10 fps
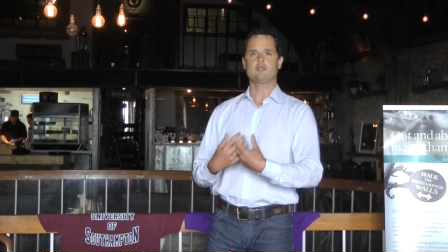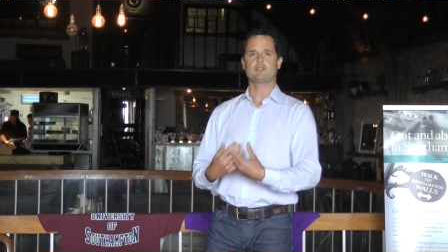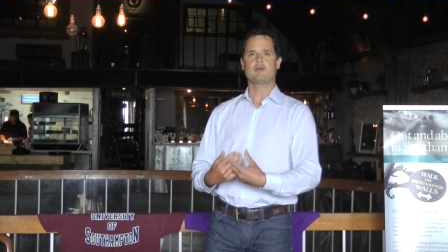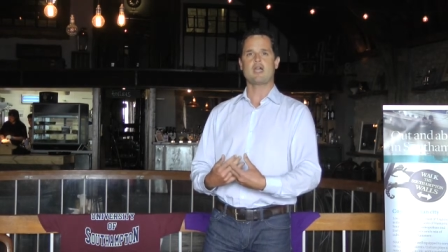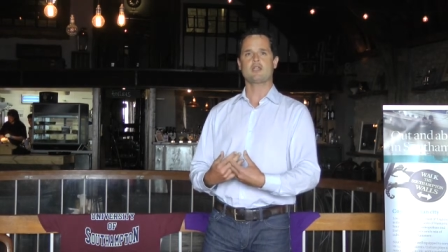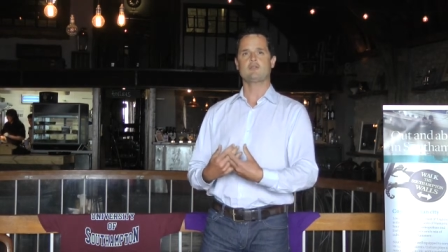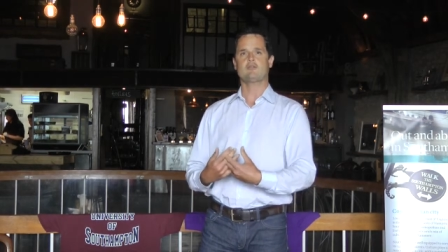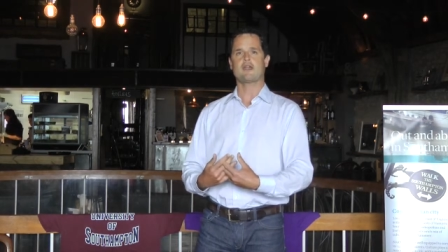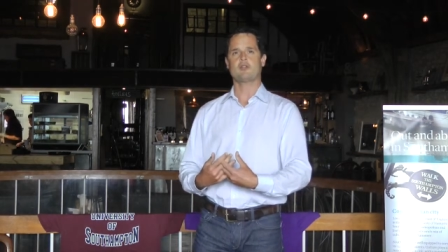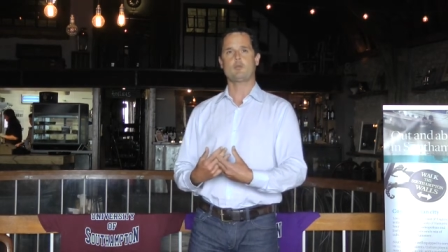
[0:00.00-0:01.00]
we try to
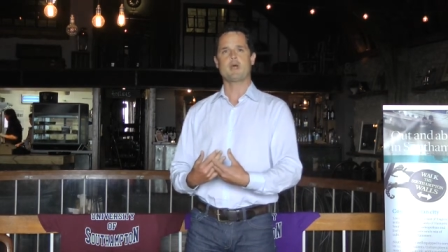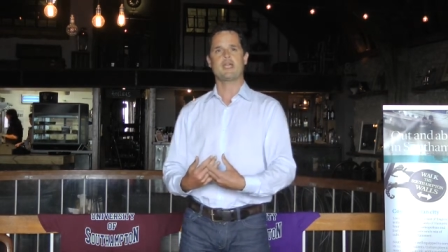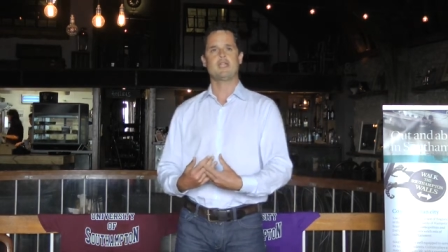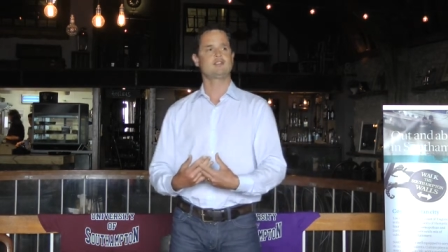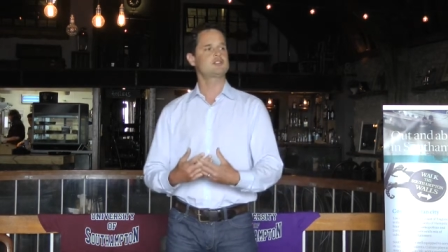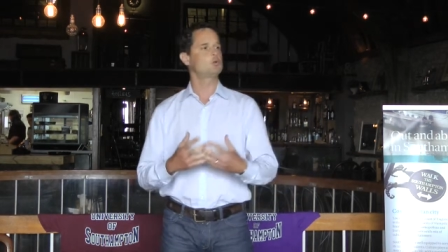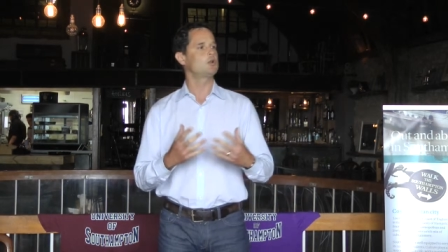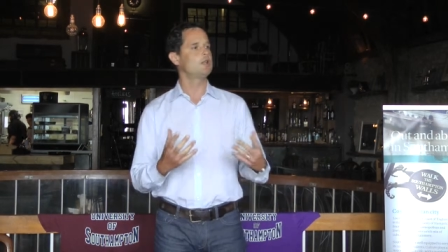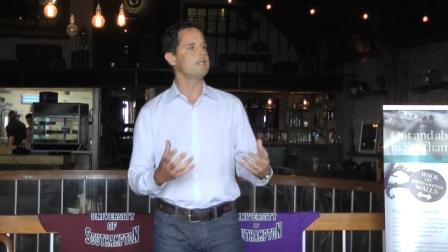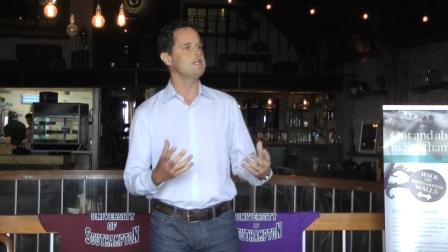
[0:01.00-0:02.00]
find ways to
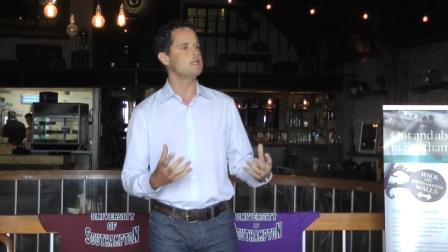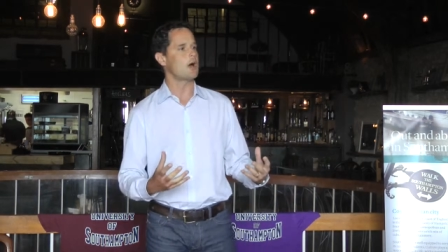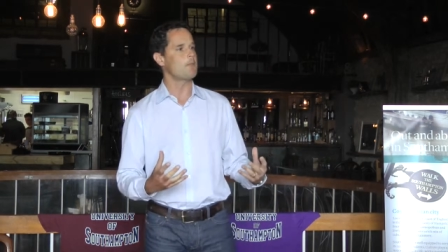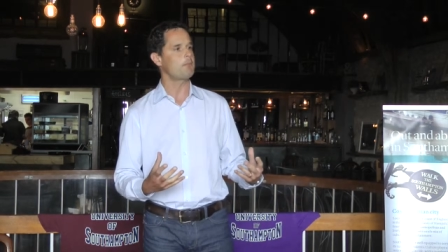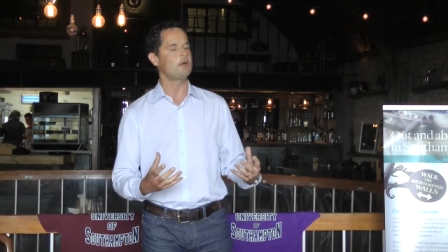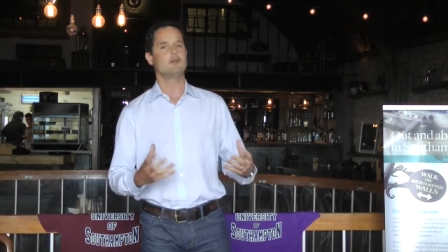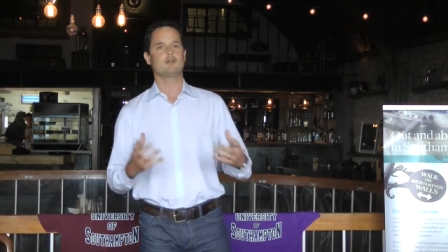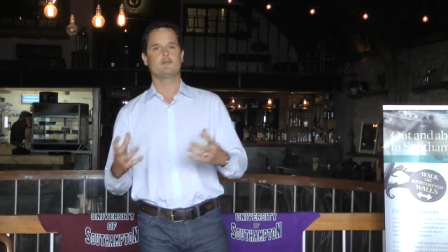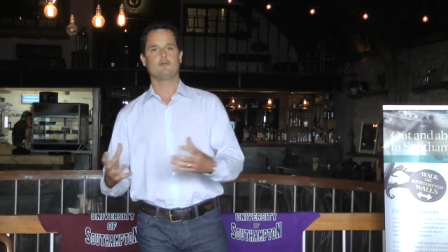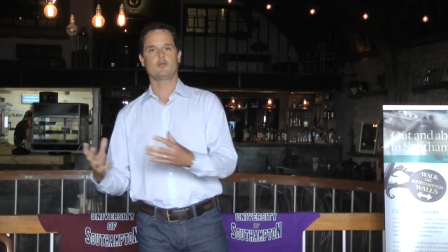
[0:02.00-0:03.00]
clean
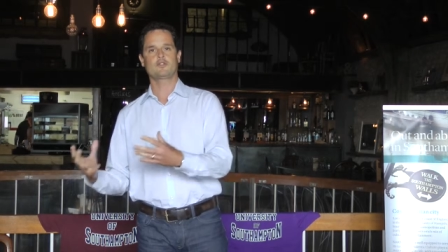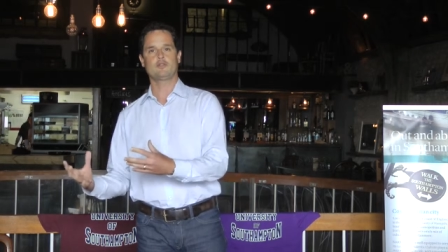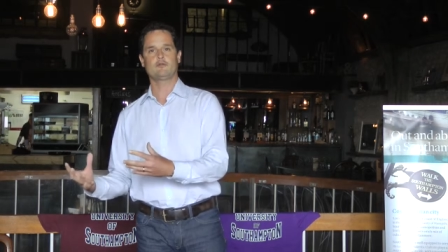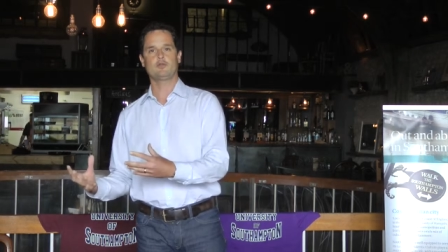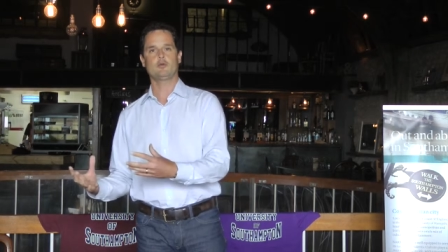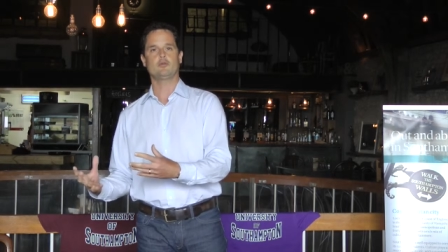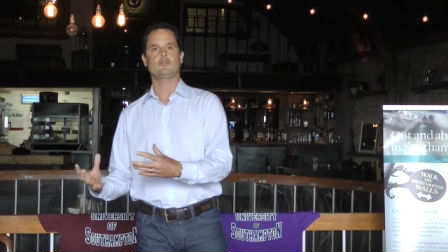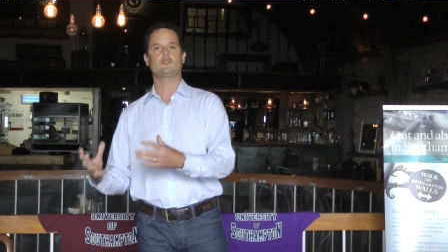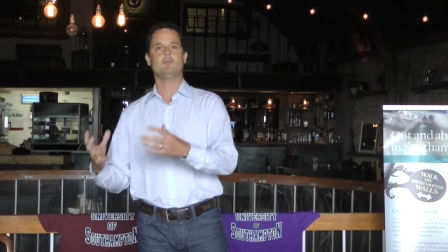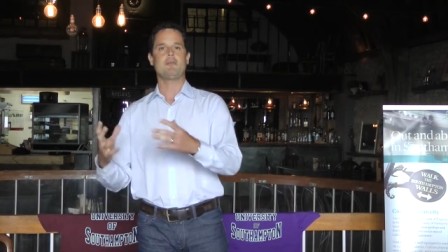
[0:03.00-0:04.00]
up the fossil
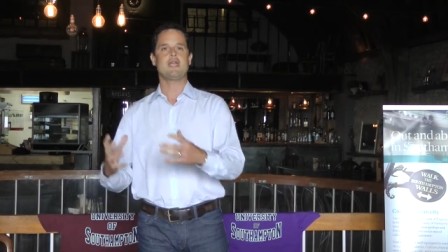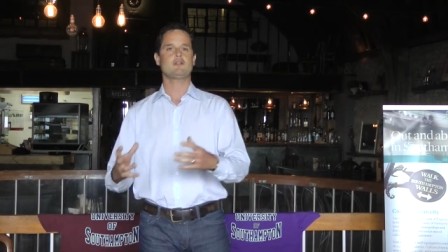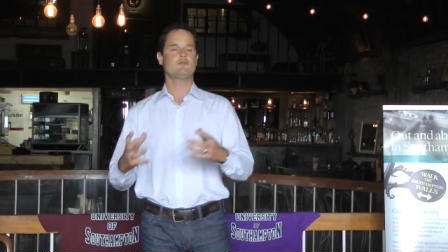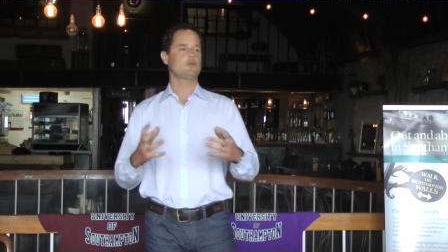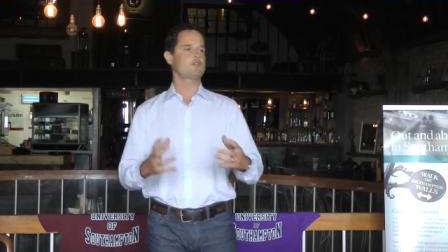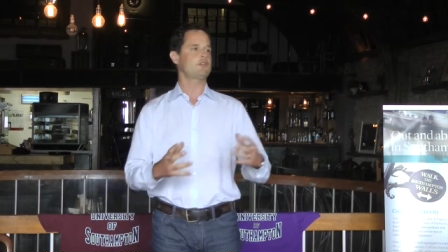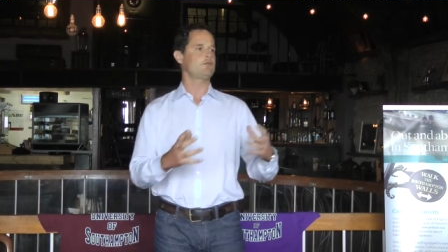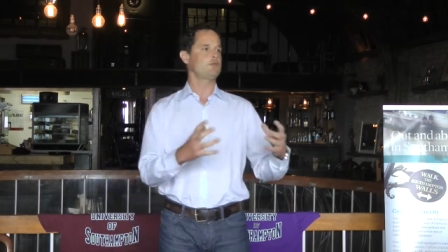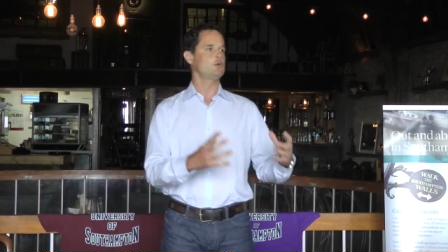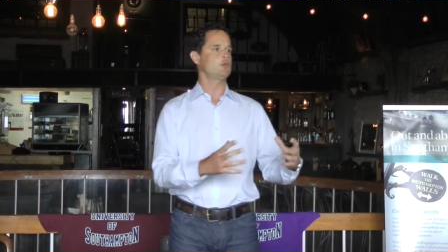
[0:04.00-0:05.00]
fuels, to make fossil
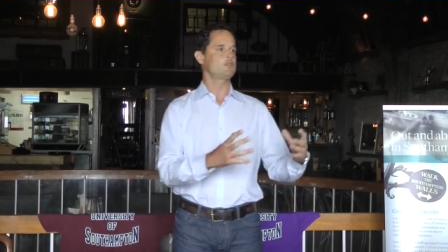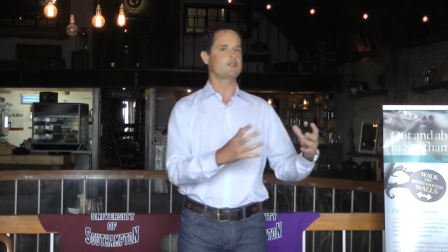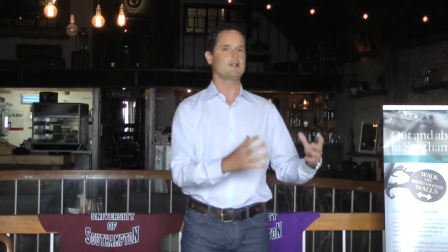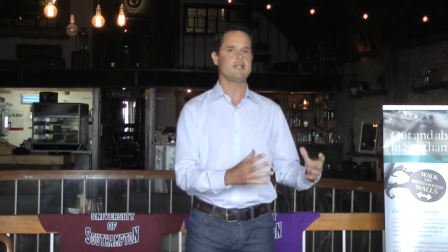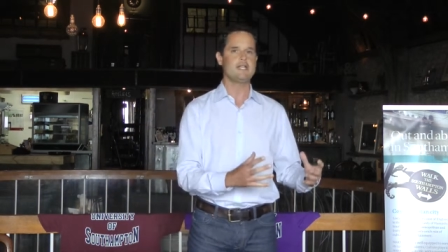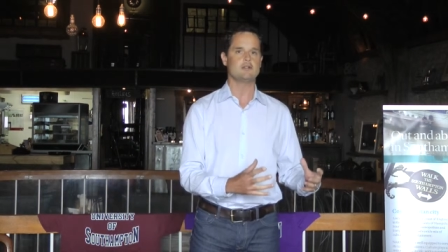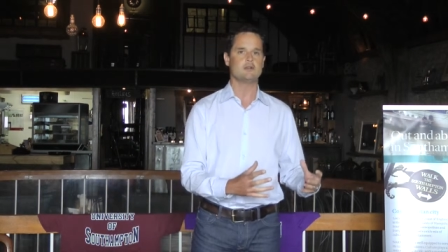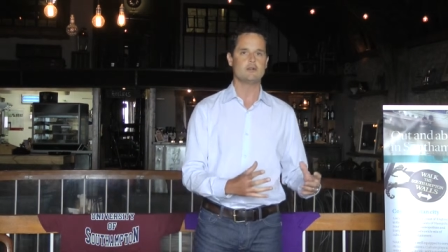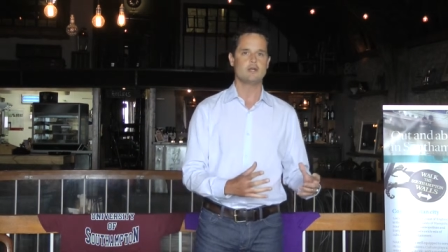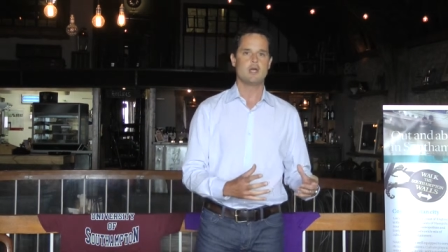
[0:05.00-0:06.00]
fuels
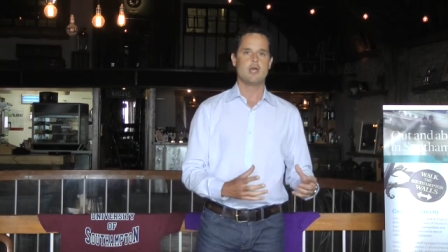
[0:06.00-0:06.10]
cleaner